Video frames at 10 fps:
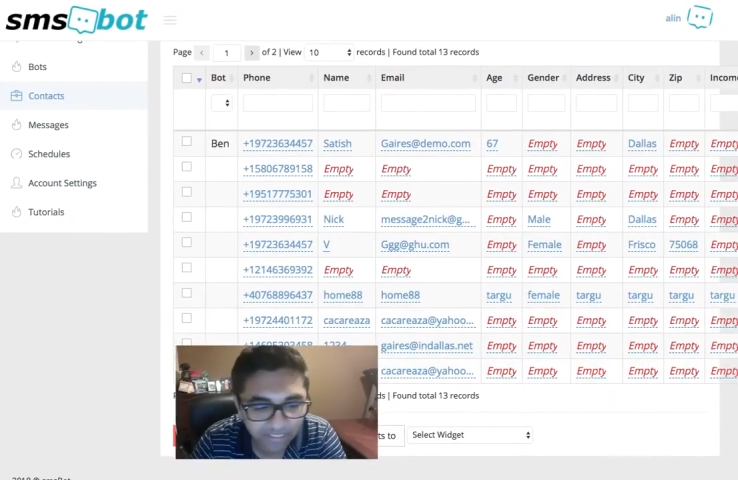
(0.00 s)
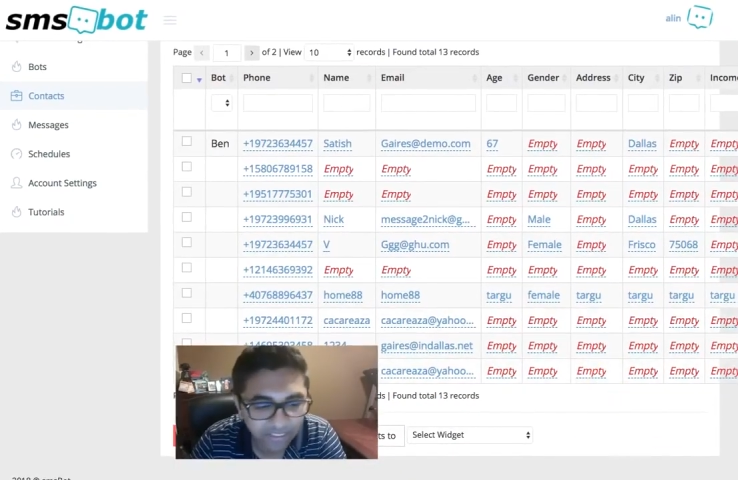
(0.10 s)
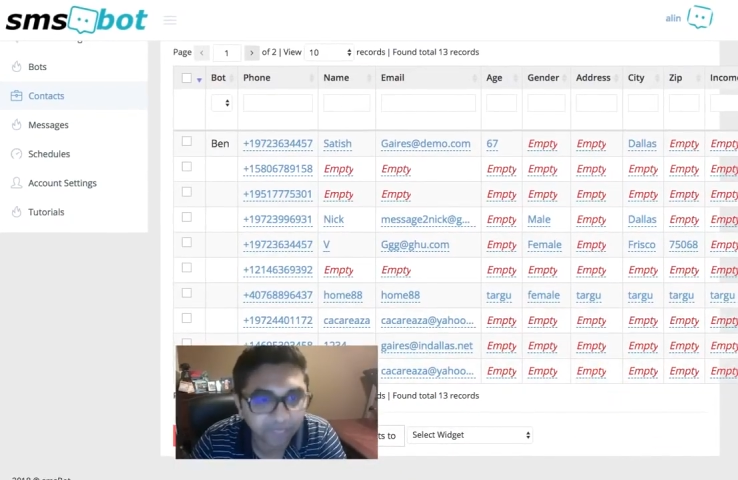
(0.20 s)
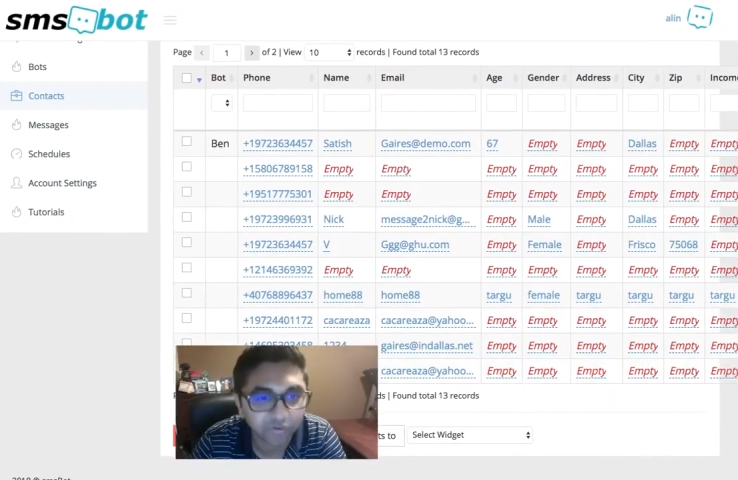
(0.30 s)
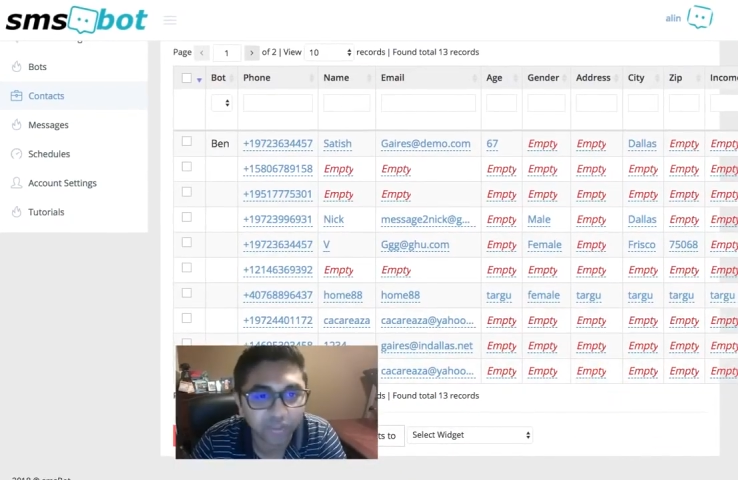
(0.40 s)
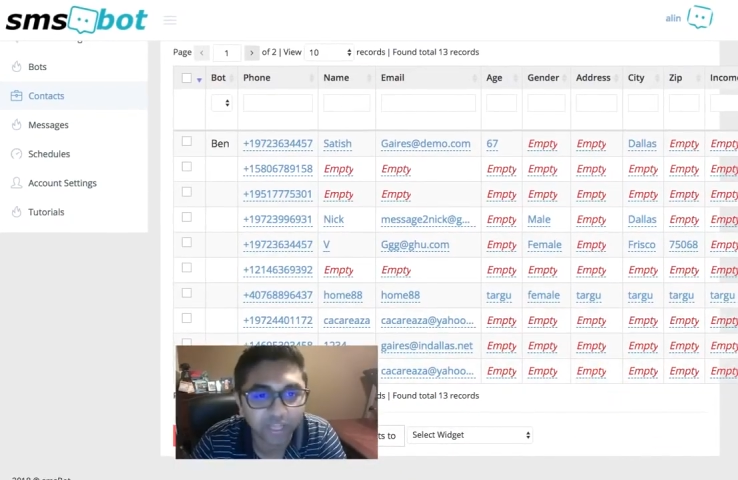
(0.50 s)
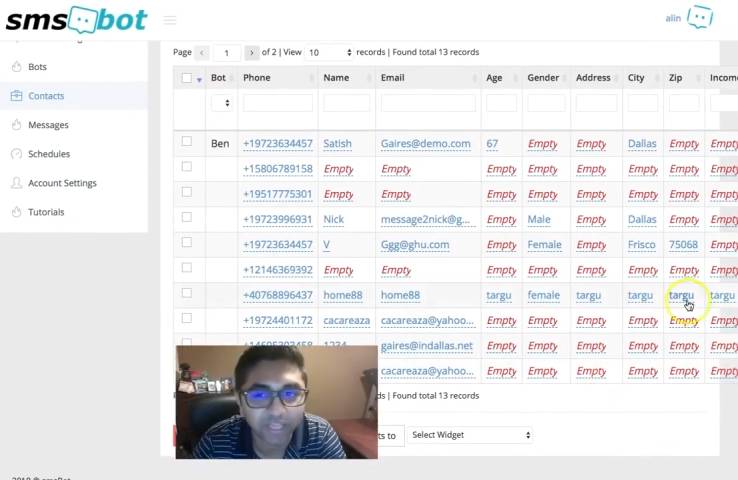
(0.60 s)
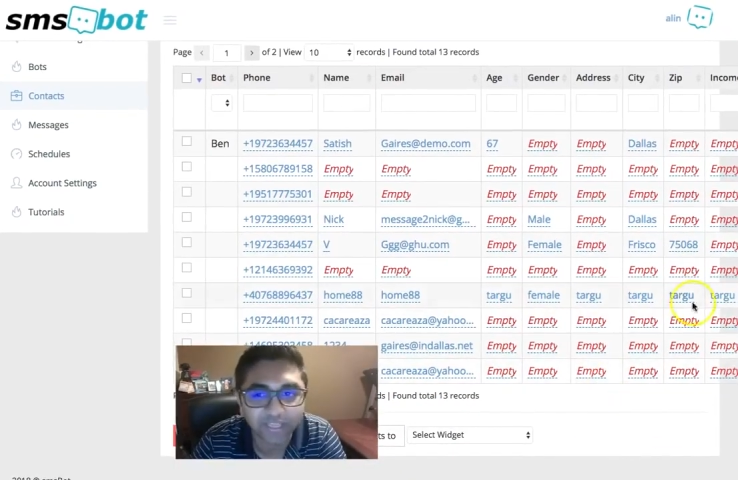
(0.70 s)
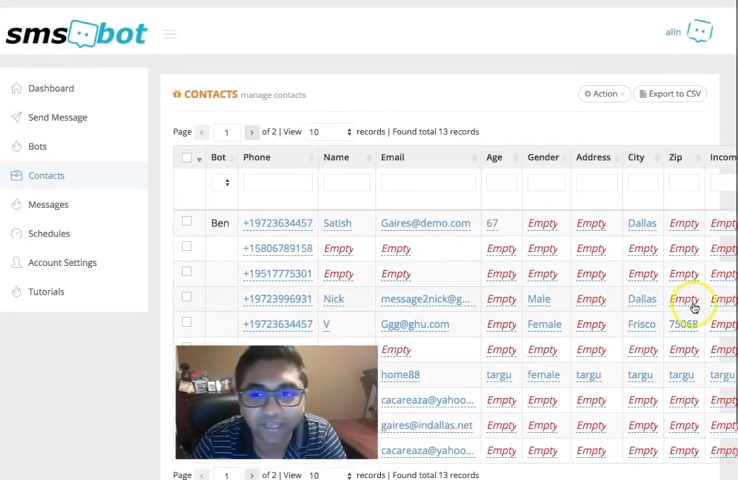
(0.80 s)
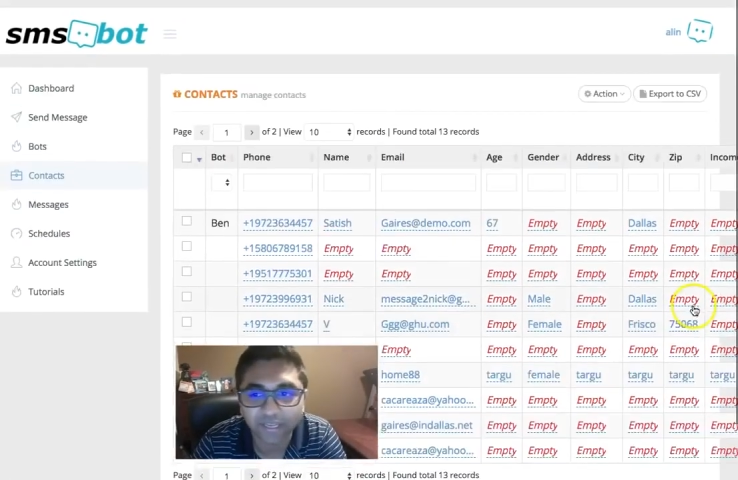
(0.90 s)
if you
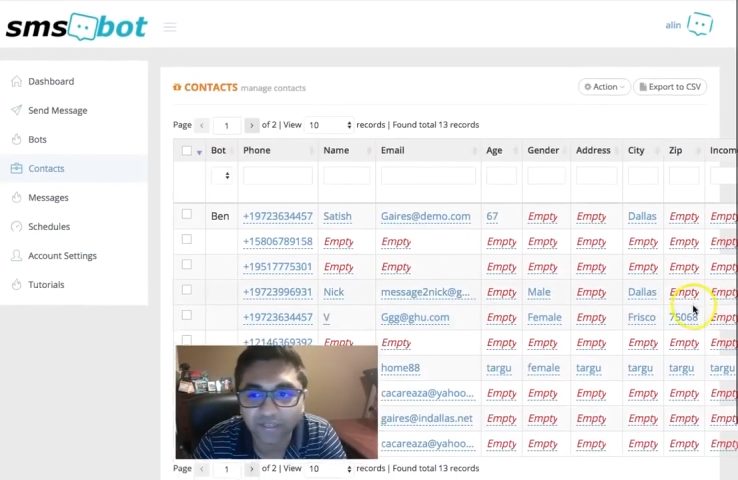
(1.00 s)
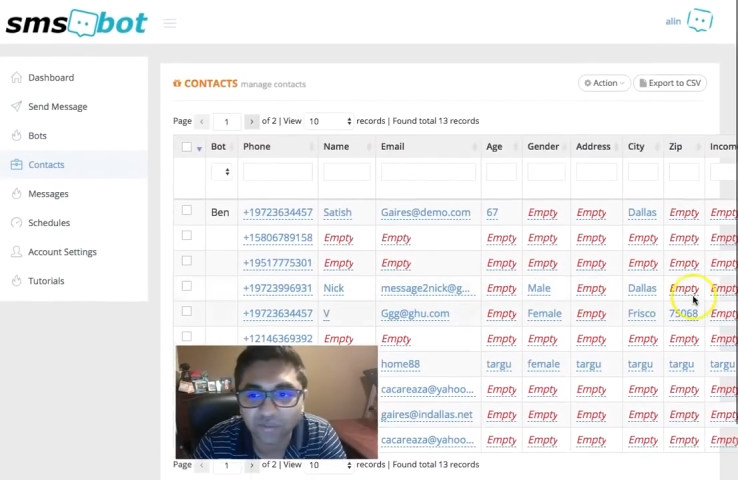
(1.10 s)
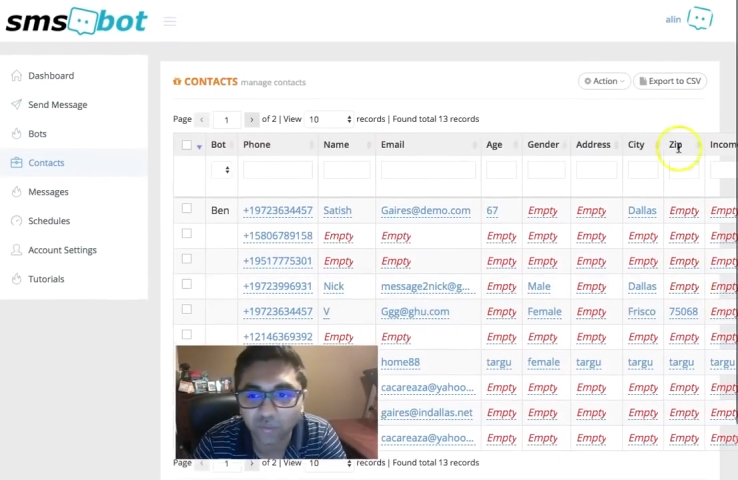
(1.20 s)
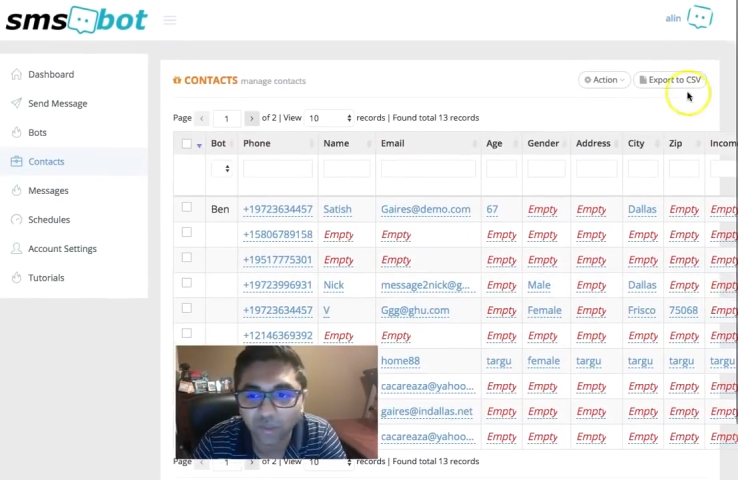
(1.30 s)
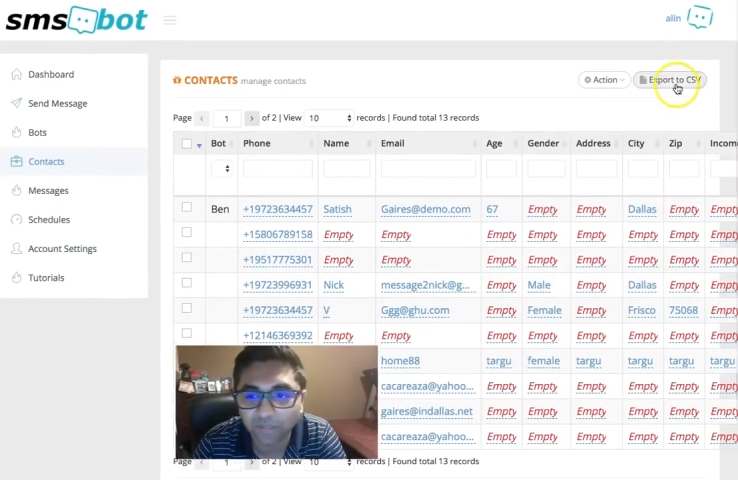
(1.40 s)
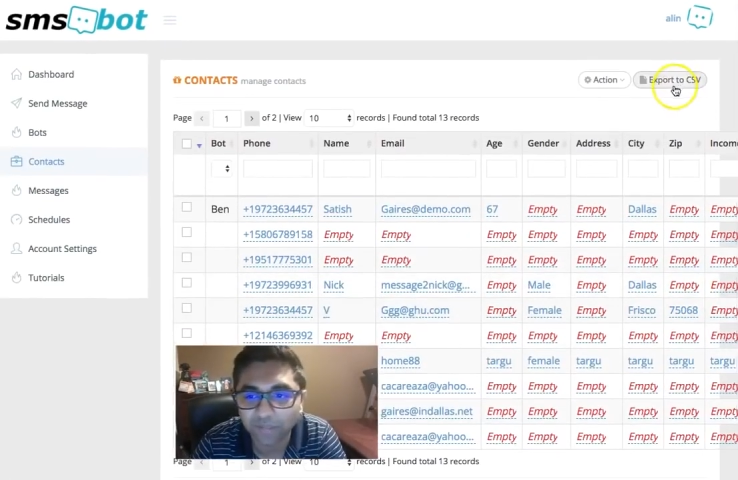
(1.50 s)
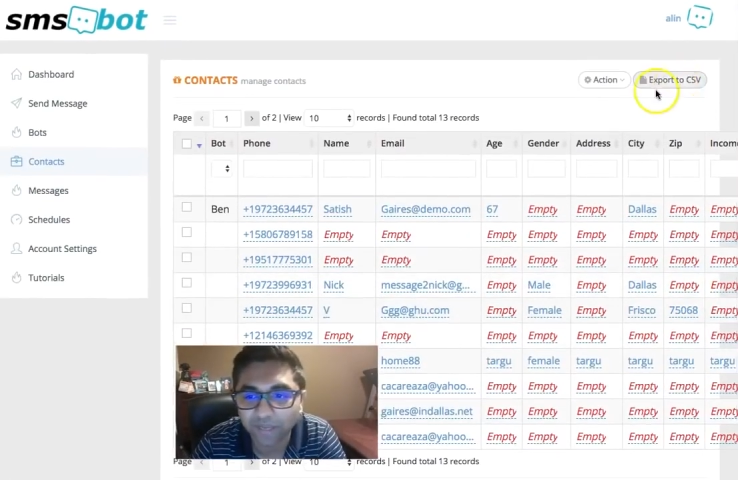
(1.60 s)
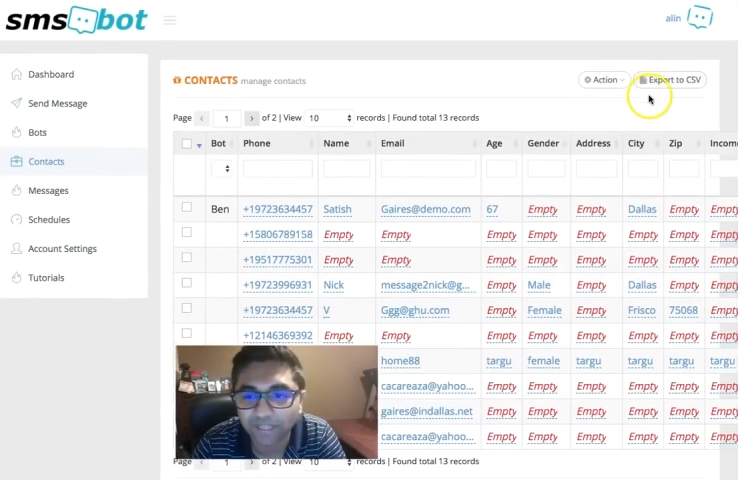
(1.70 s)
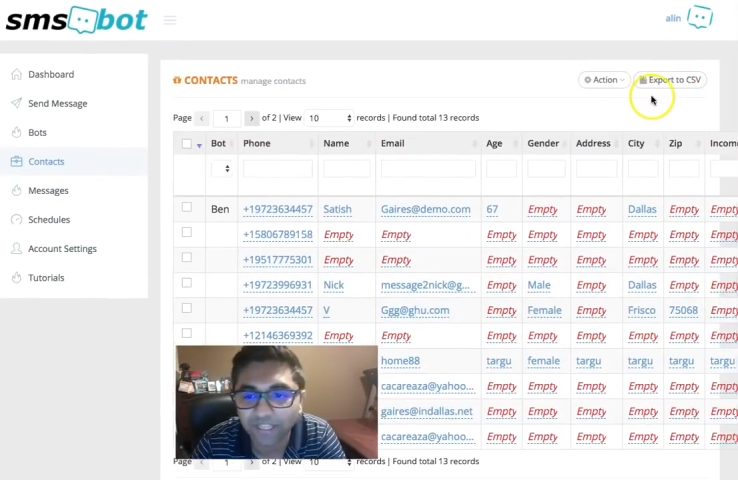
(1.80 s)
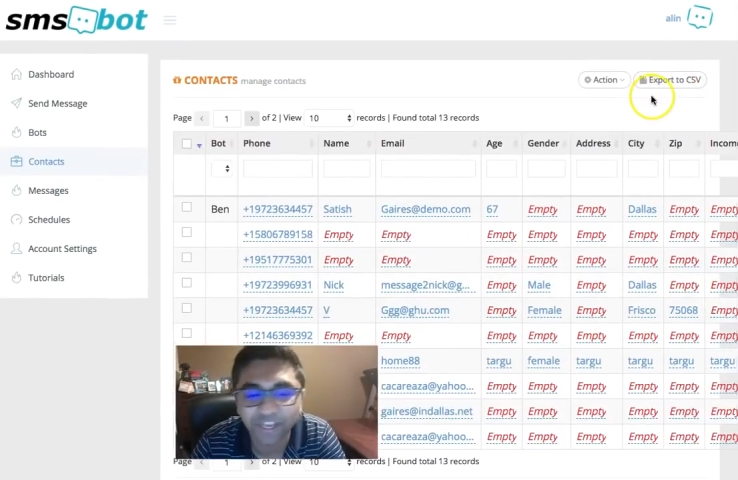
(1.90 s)
like as well by
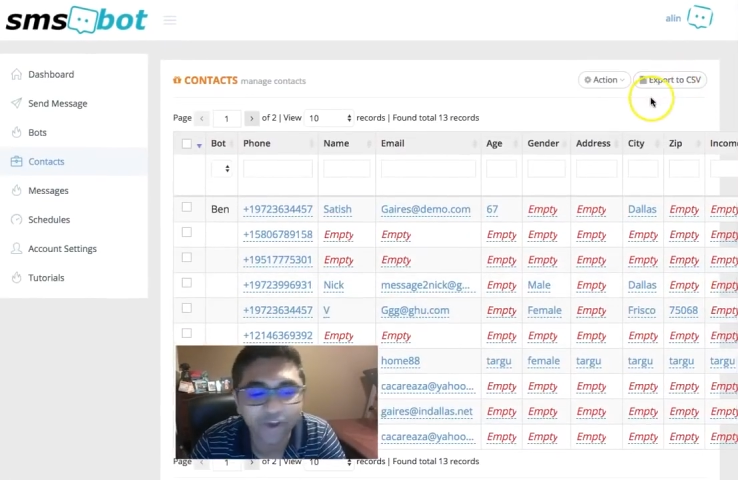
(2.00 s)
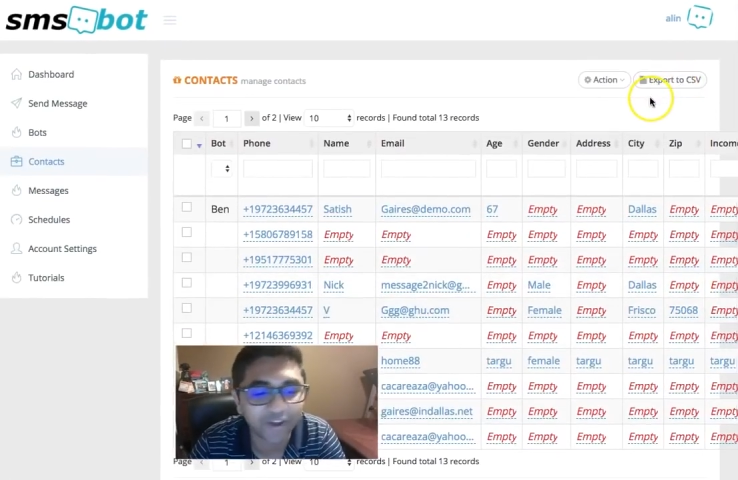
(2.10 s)
clicking on